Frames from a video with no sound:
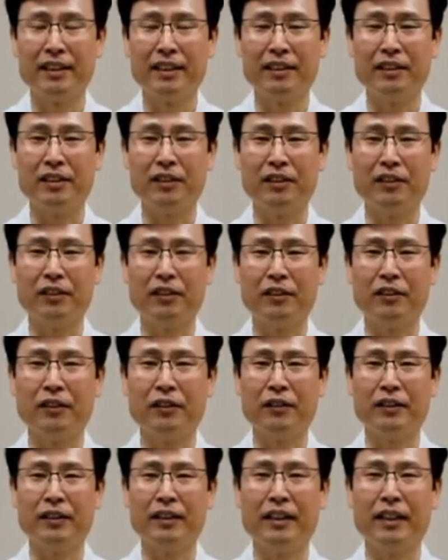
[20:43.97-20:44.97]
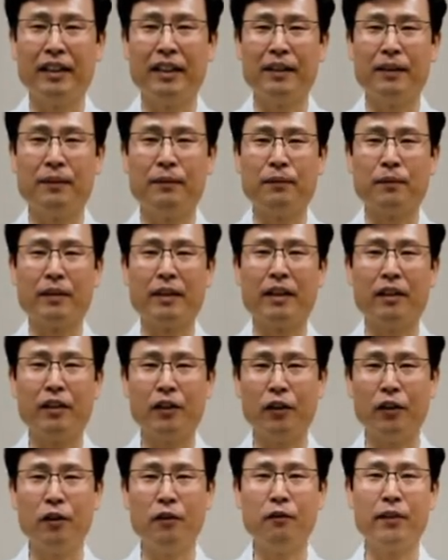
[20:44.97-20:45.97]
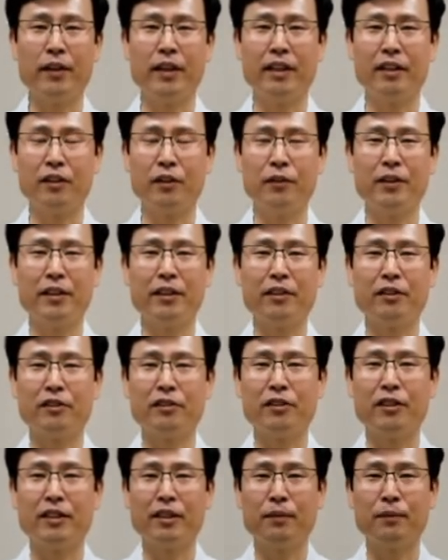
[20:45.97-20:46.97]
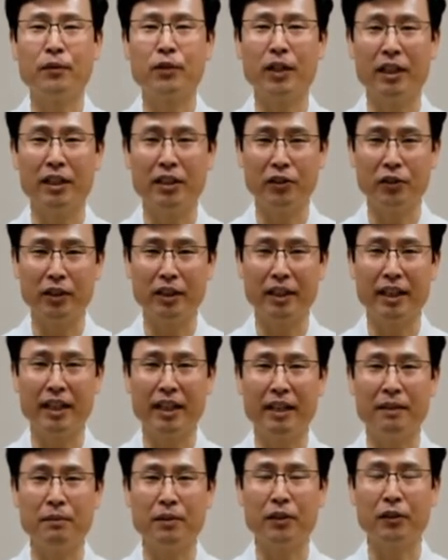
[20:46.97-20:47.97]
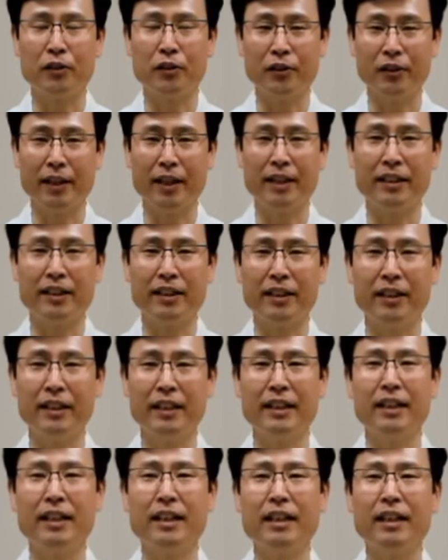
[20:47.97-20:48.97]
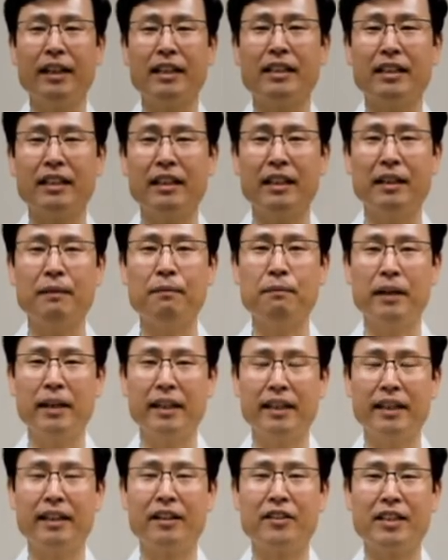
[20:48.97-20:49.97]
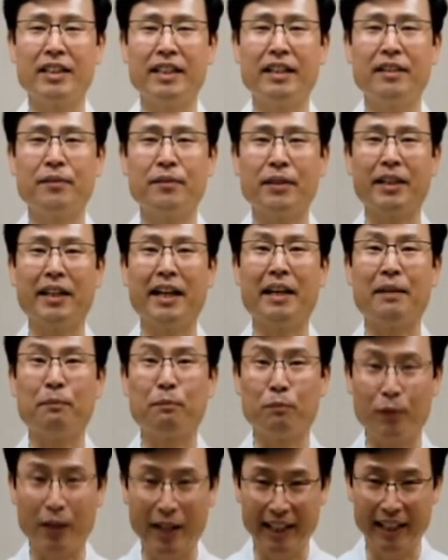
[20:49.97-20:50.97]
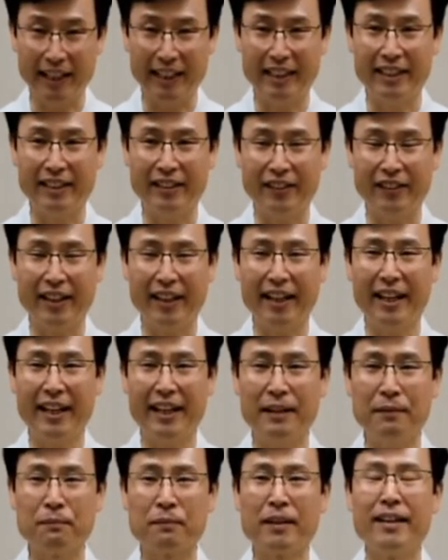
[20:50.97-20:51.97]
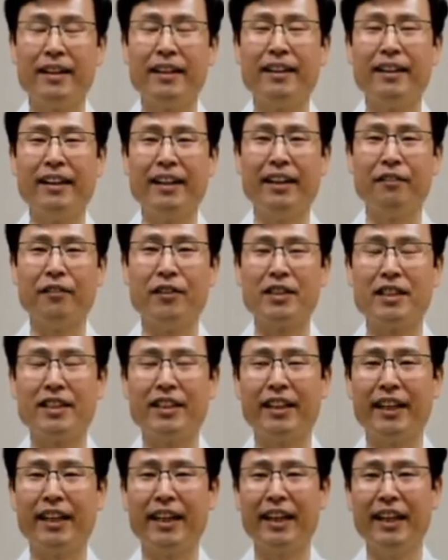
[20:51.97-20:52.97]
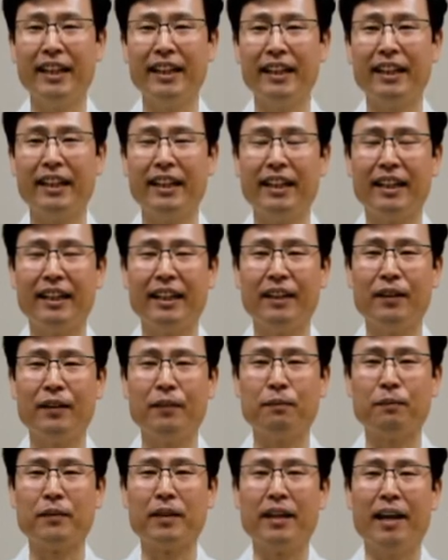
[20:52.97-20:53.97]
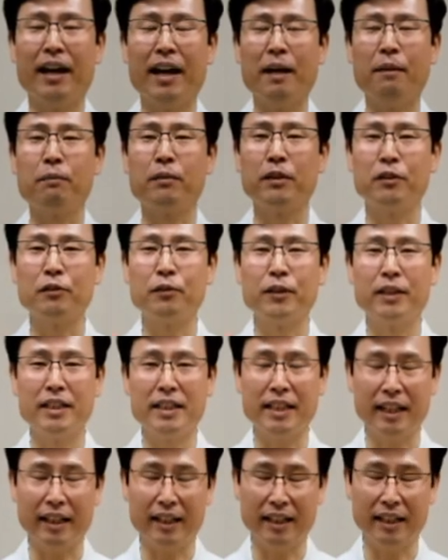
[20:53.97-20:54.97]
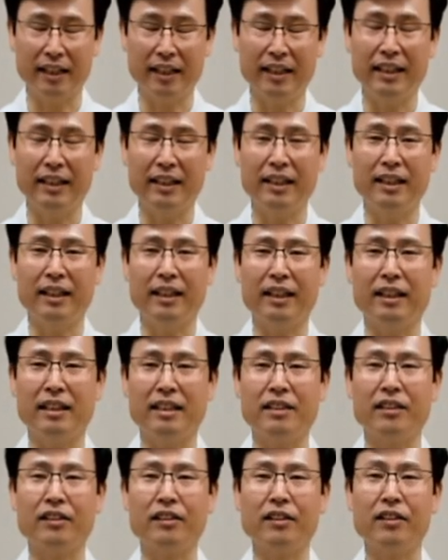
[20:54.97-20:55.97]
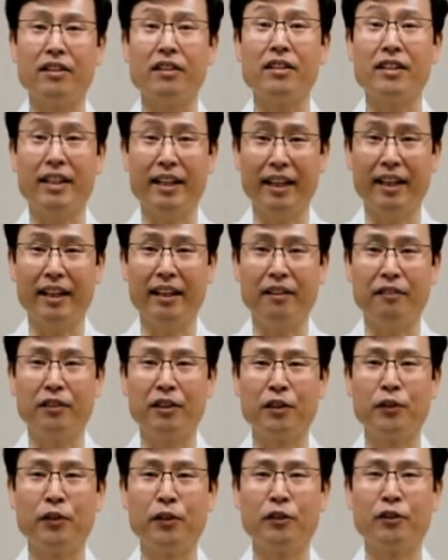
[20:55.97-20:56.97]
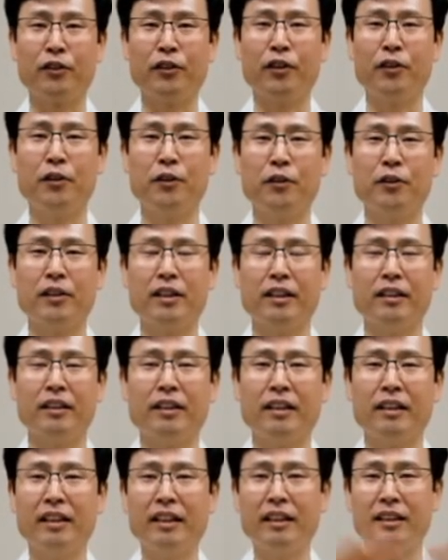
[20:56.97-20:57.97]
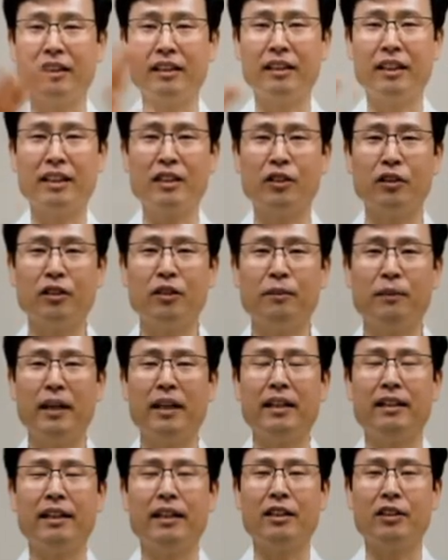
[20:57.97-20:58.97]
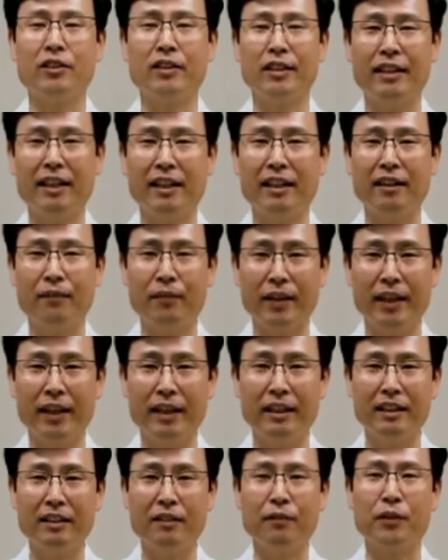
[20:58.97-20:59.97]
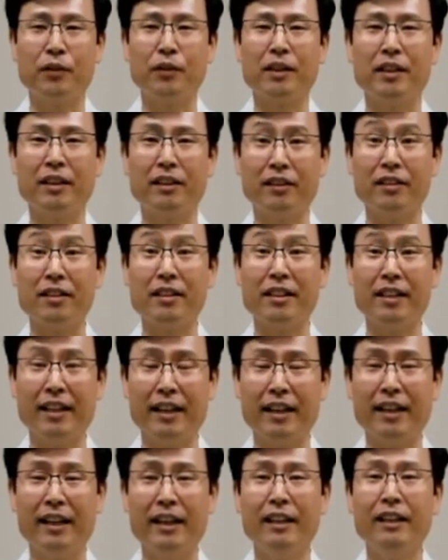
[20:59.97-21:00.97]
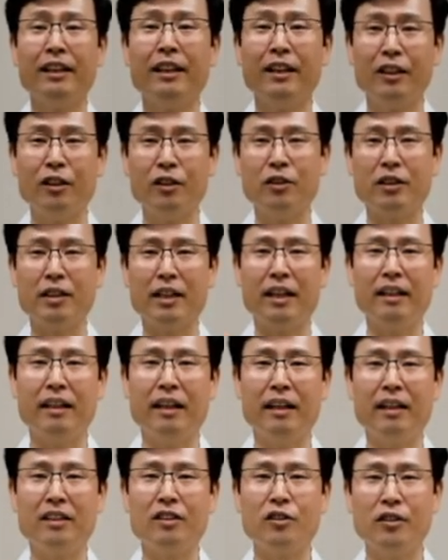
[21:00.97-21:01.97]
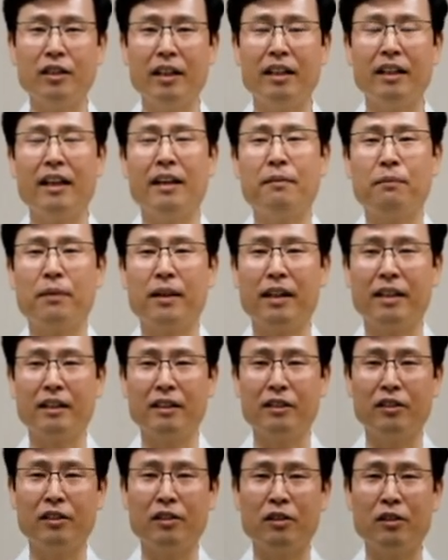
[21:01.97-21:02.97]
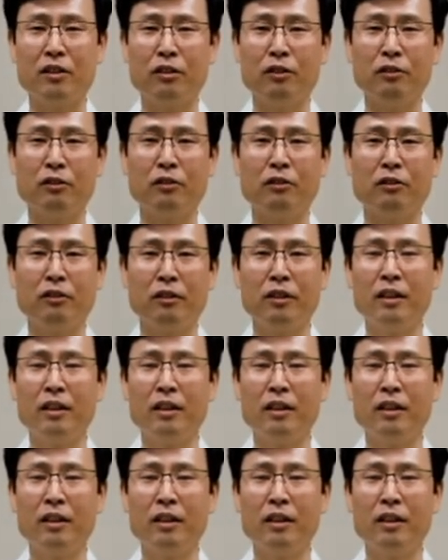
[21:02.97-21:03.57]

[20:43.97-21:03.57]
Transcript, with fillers: so um, though we are going through some challenging times all together let's keep making ourselves get bright okay and once again um, April 22nd uh, is an Earth Day. We're going to hold an International Meditation Day event for the Earth Day to send energy and light particles to